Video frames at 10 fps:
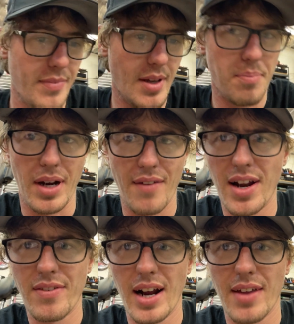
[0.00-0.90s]
but I've
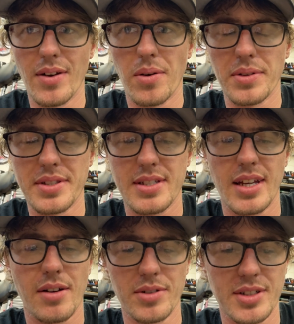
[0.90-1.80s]
never had the whole
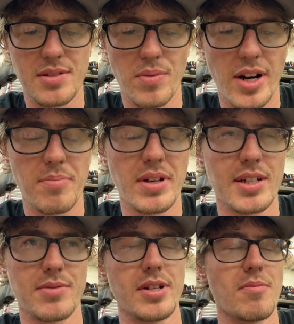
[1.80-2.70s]
stick, which is weird
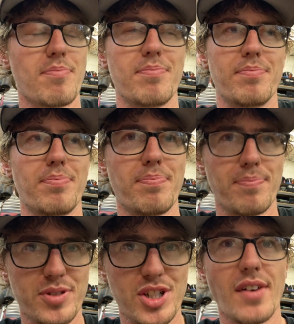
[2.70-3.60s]
because when you
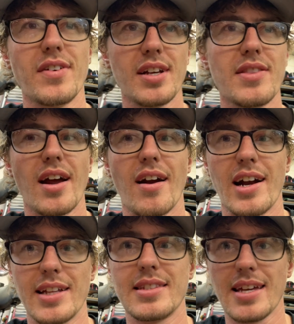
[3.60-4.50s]
shove it in there
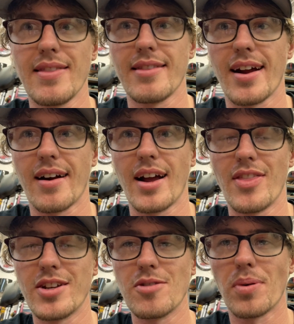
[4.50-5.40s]
and it's in there and
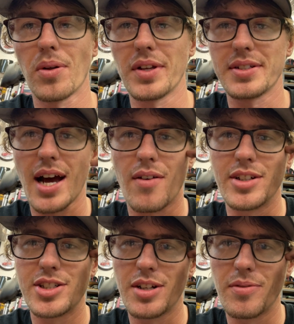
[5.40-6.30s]
then you bolt it down,
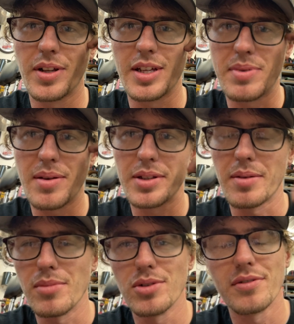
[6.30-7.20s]
it shouldn't really be able to
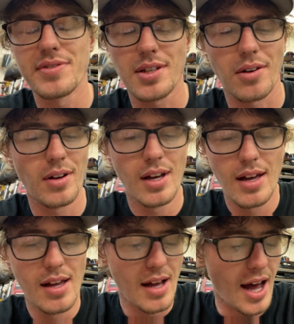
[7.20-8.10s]
move. So
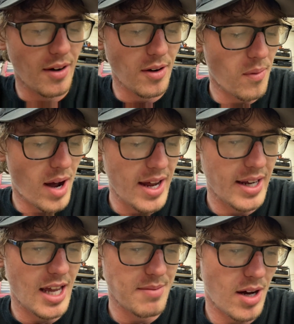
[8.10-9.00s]
I don't know why it
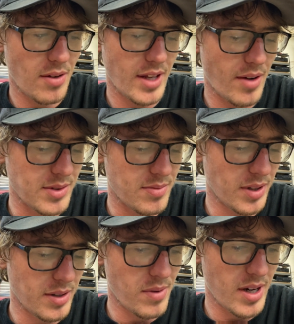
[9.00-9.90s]
came out. That was
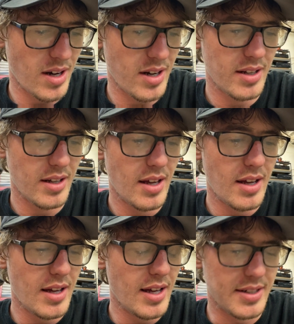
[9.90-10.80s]
really weird.
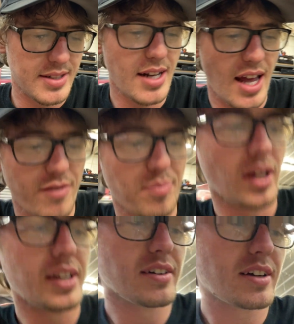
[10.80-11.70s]
It did have
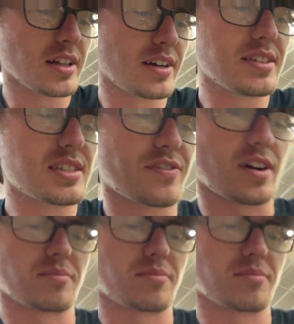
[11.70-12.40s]
plenty of clearance from